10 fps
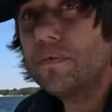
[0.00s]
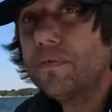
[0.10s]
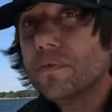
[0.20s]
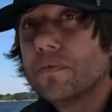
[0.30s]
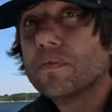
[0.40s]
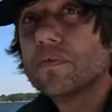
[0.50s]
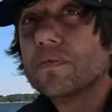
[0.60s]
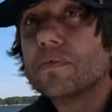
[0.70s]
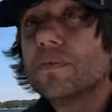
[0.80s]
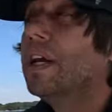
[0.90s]
painted on
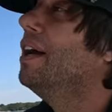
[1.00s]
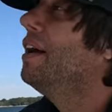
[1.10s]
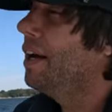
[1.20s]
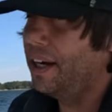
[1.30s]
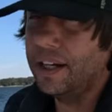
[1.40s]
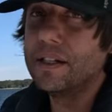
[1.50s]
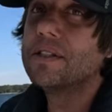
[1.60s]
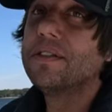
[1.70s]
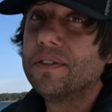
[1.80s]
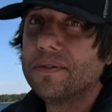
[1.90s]
this too, right? It's it
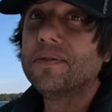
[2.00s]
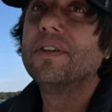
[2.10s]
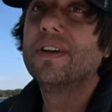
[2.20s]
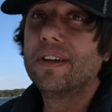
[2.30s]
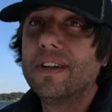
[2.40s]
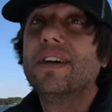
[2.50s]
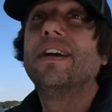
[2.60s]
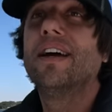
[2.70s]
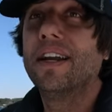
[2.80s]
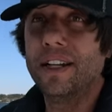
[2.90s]
it's wet slip.
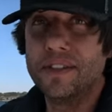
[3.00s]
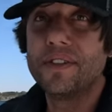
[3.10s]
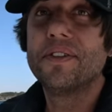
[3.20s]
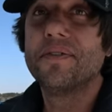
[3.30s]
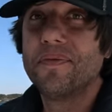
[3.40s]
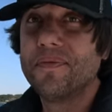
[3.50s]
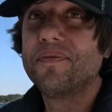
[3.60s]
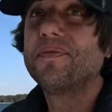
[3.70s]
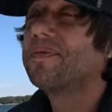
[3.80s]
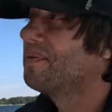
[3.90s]
So it is. Again,
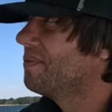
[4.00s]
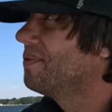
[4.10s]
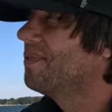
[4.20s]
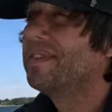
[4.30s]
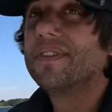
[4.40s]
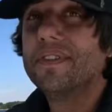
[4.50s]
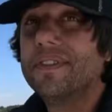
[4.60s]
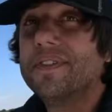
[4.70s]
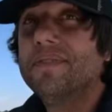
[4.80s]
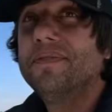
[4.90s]
uh, we we live in
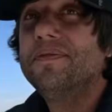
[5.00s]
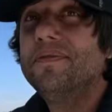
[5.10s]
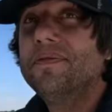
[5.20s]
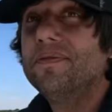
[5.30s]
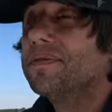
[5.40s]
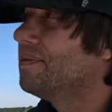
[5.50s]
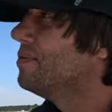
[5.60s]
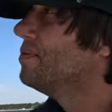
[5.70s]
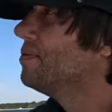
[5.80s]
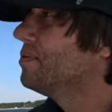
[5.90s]
the Northeast. Boat
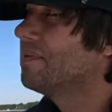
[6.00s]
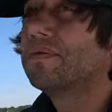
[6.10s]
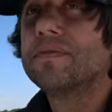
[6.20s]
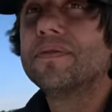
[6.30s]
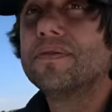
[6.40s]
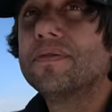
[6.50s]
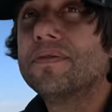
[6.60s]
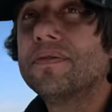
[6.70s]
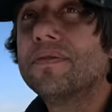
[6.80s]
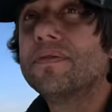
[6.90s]
lifts are not prevalent
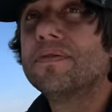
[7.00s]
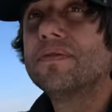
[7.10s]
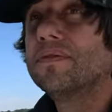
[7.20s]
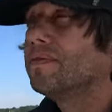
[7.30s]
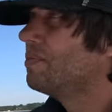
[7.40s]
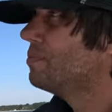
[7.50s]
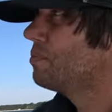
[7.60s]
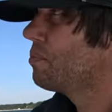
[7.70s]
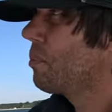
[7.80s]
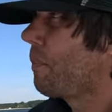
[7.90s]
here. It's it's a,
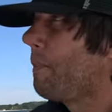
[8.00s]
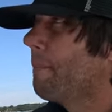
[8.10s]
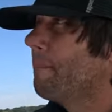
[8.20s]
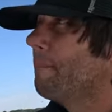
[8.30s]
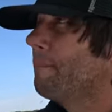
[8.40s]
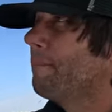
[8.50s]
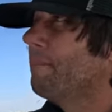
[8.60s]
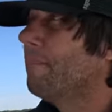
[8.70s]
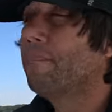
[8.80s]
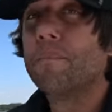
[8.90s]
it, certainly
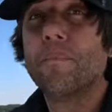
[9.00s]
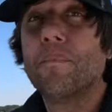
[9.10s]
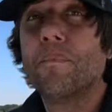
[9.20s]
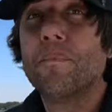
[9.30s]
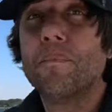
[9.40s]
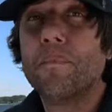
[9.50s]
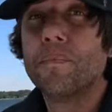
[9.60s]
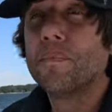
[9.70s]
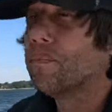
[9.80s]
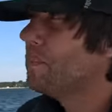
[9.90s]
trailering a boat like this
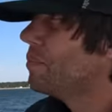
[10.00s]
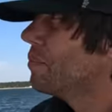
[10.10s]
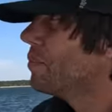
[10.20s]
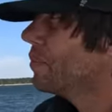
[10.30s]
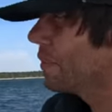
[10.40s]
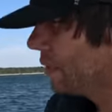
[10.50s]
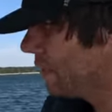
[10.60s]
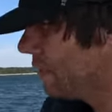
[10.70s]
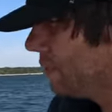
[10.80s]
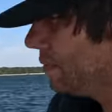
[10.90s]
is, it's
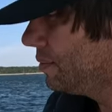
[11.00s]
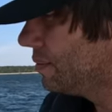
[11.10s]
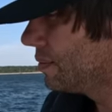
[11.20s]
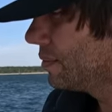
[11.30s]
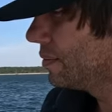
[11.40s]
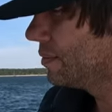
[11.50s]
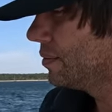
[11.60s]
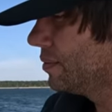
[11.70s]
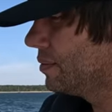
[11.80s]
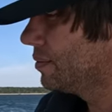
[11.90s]
doable, but not something you
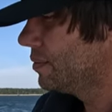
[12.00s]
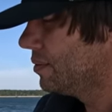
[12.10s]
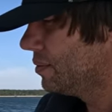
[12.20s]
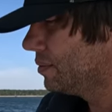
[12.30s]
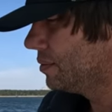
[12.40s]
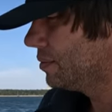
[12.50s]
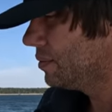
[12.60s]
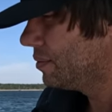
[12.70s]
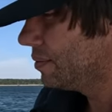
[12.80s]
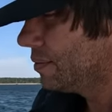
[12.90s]
want to do. George
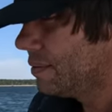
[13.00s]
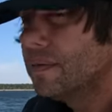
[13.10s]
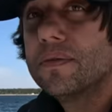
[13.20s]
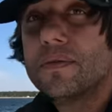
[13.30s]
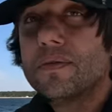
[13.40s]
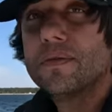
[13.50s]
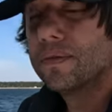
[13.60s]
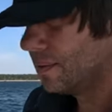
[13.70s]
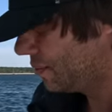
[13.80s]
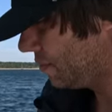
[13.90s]
George has that dock there,